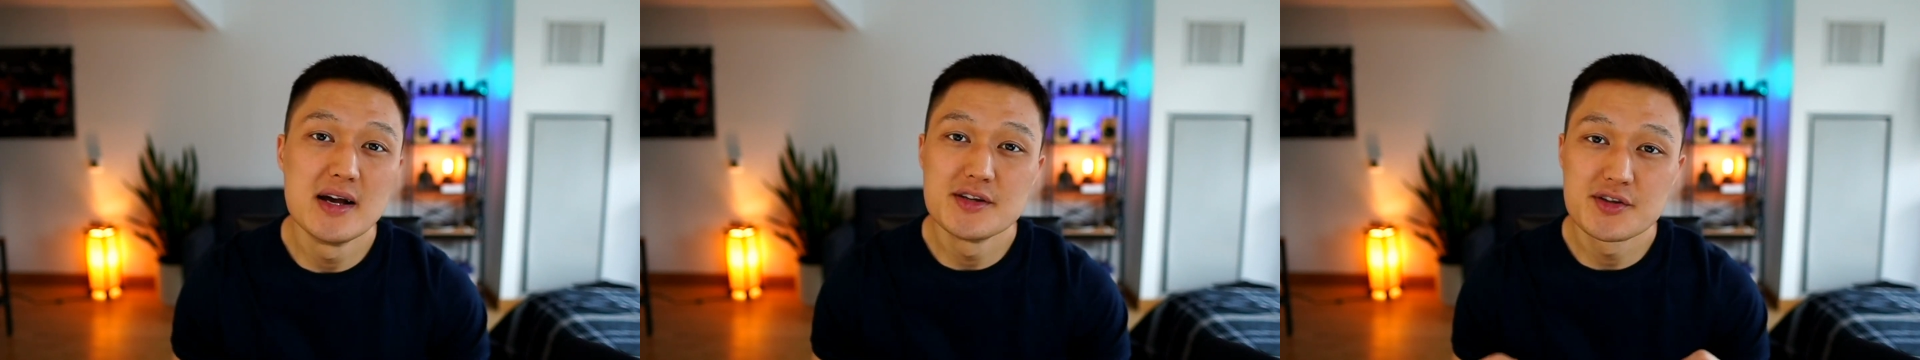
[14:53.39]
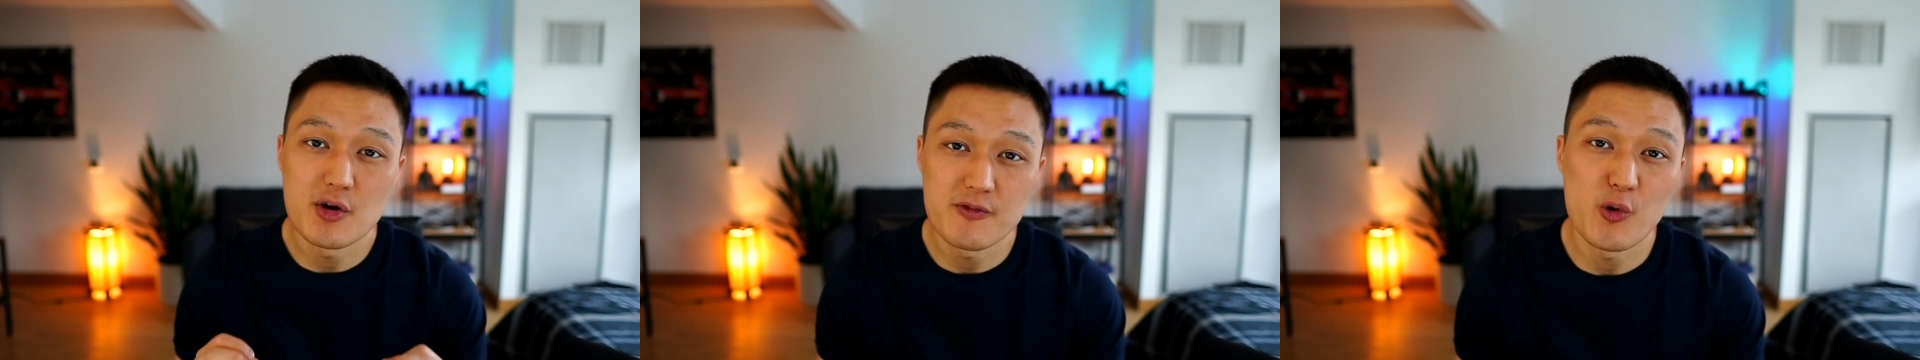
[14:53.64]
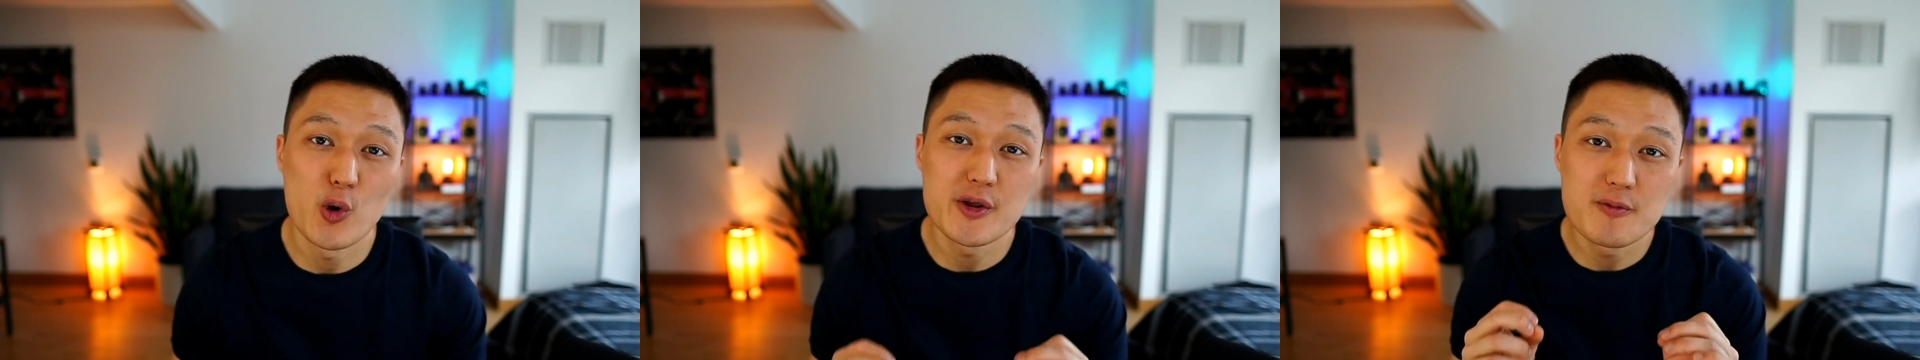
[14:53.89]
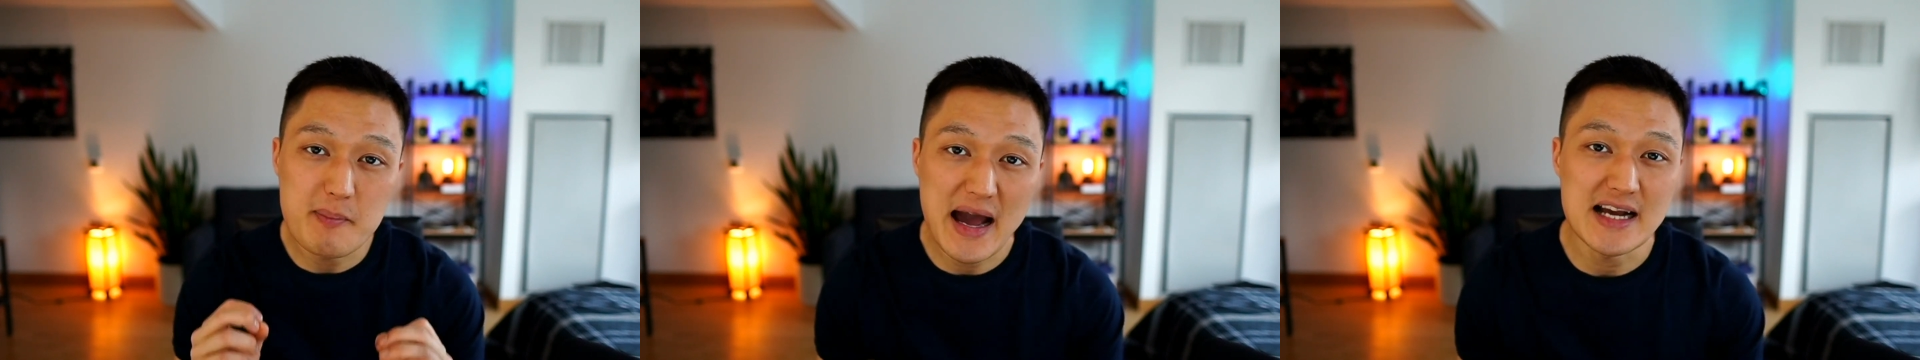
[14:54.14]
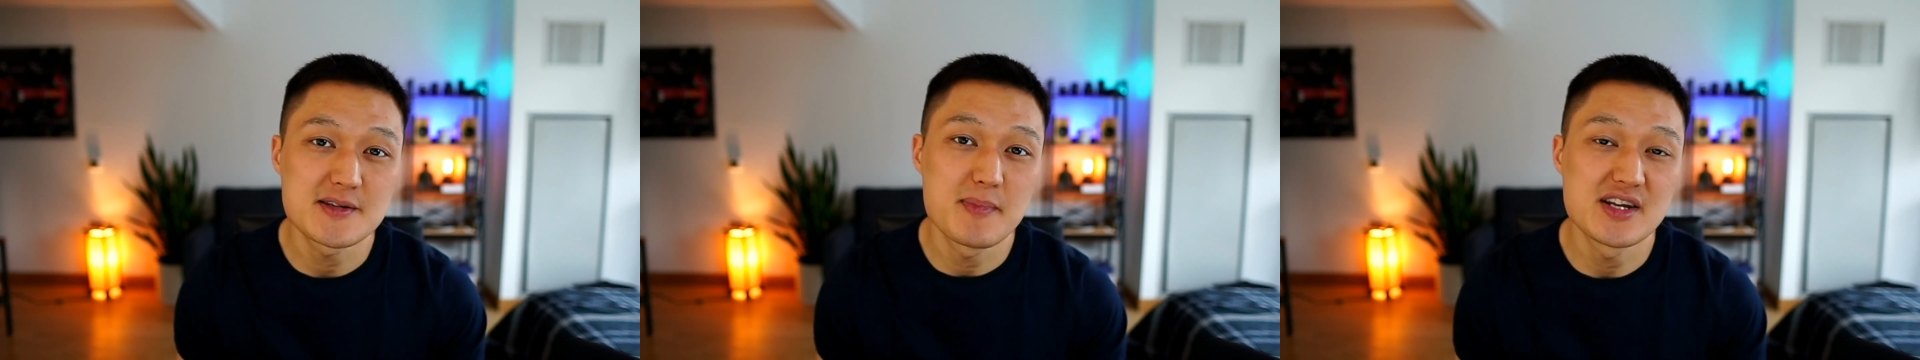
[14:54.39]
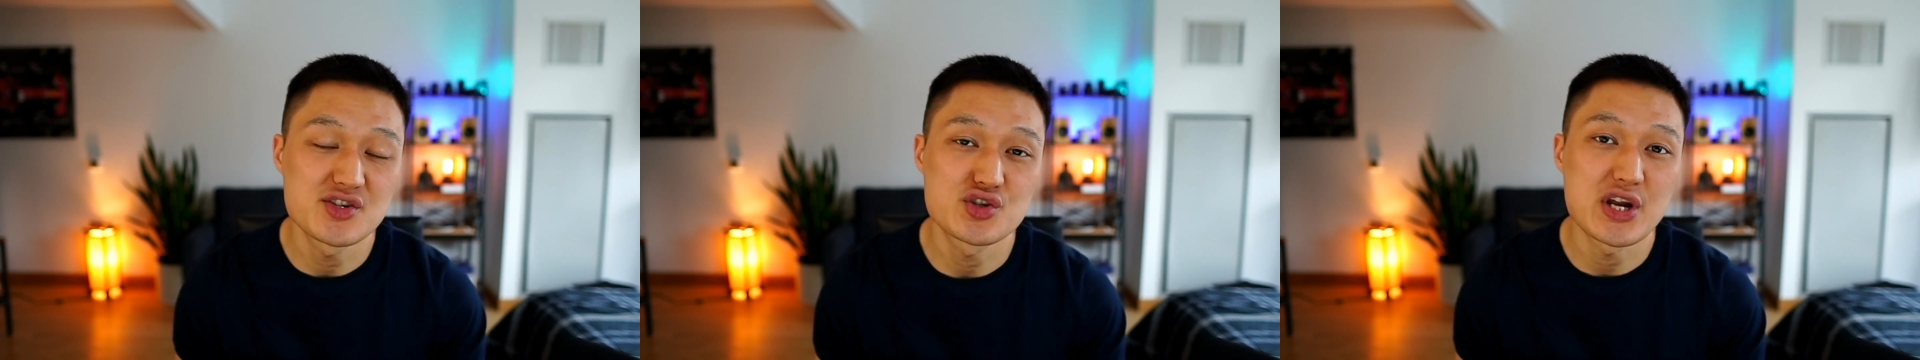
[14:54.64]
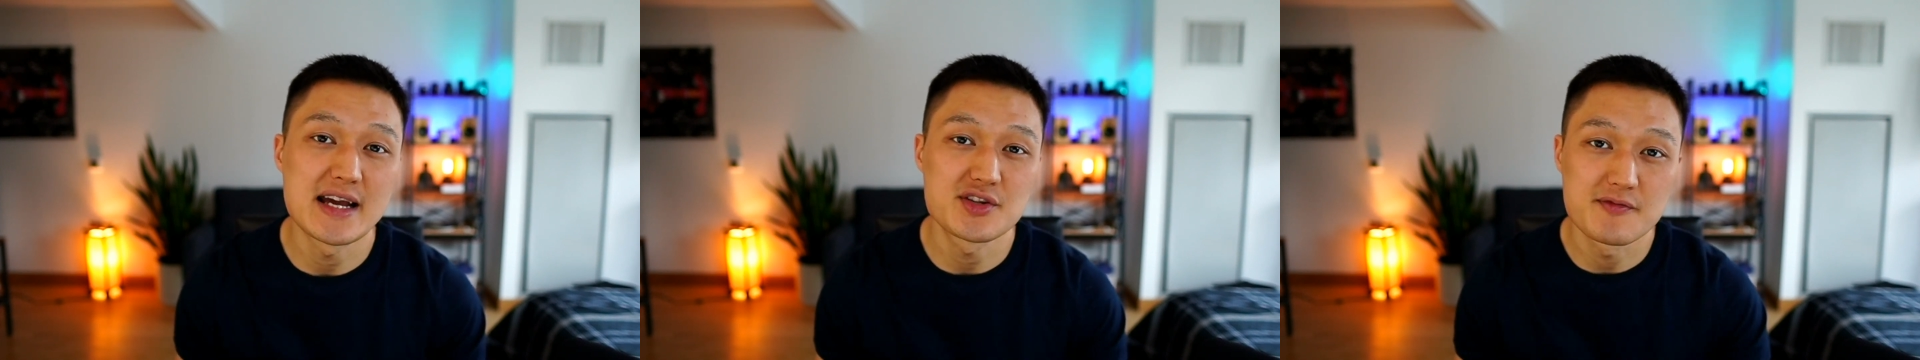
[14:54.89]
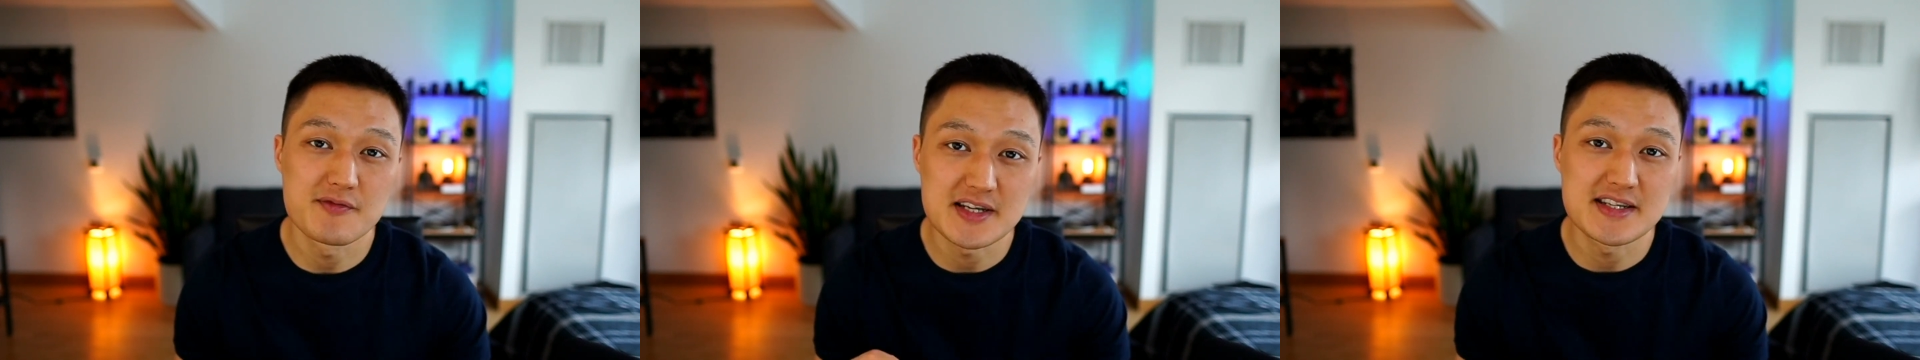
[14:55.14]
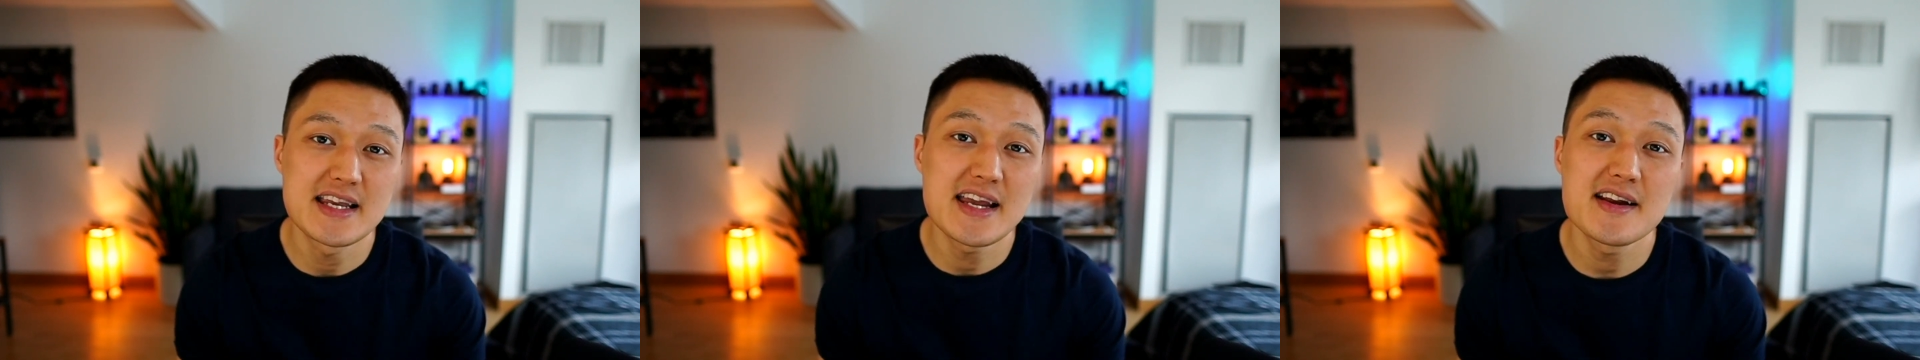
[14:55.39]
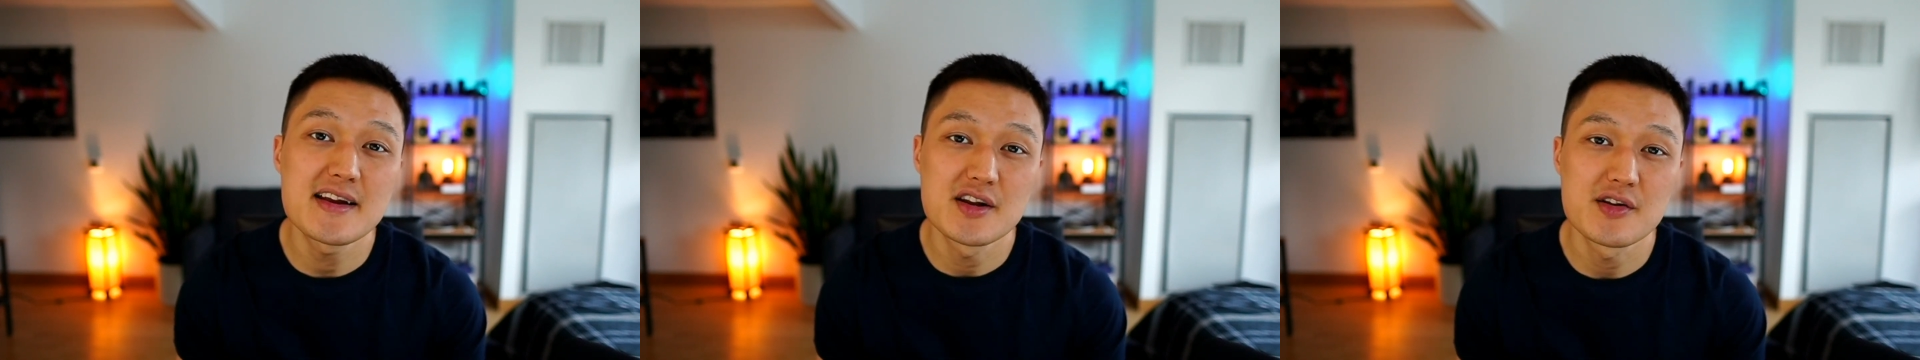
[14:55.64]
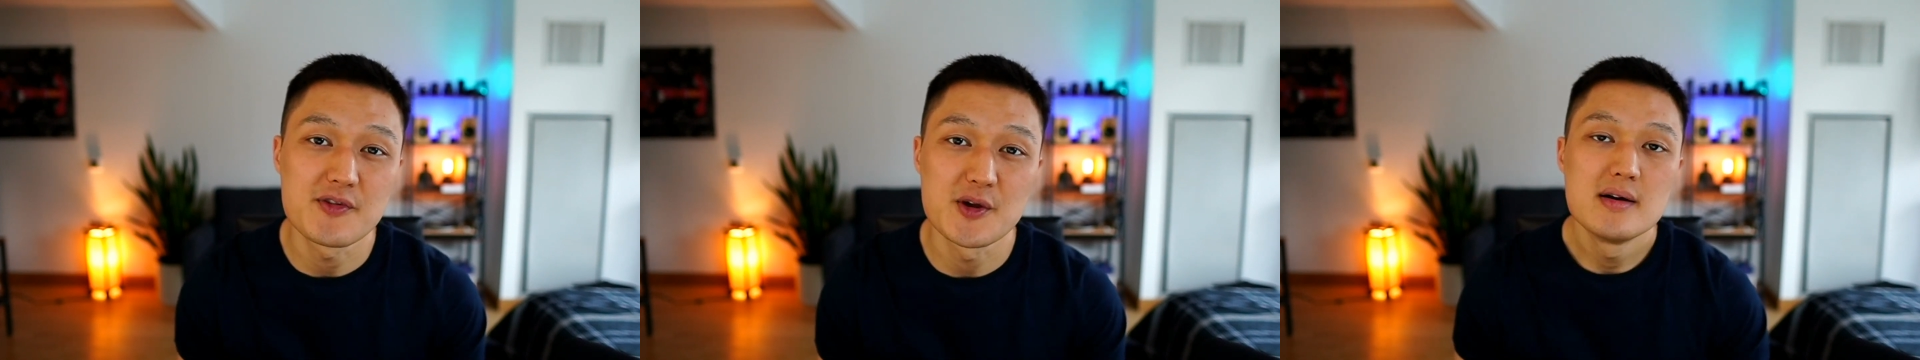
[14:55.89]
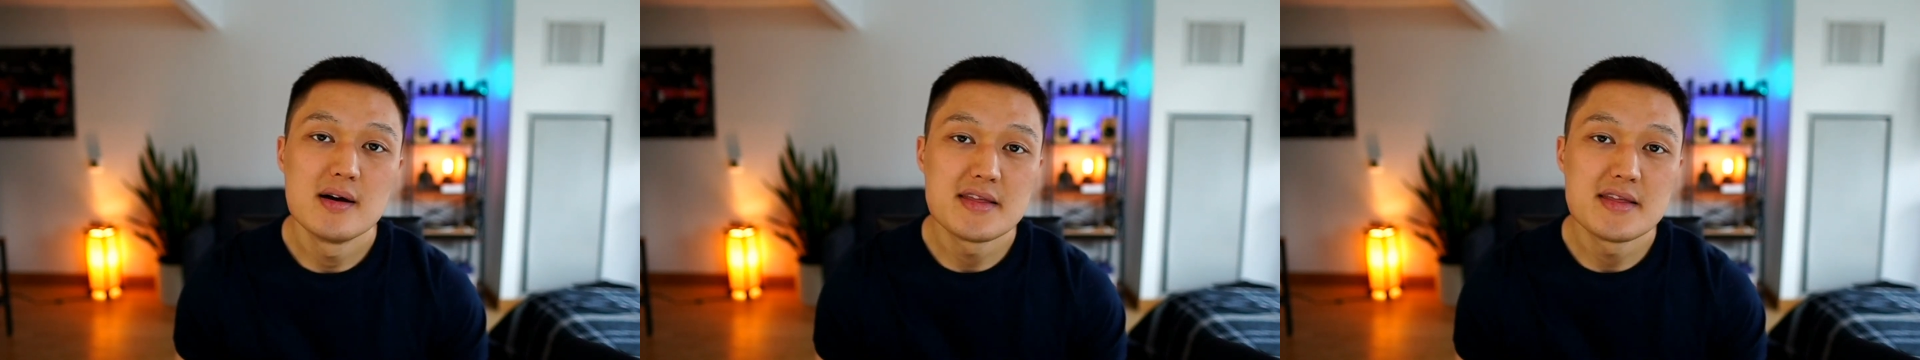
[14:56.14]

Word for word: so therefore you maximize your chance of succeeding interviews,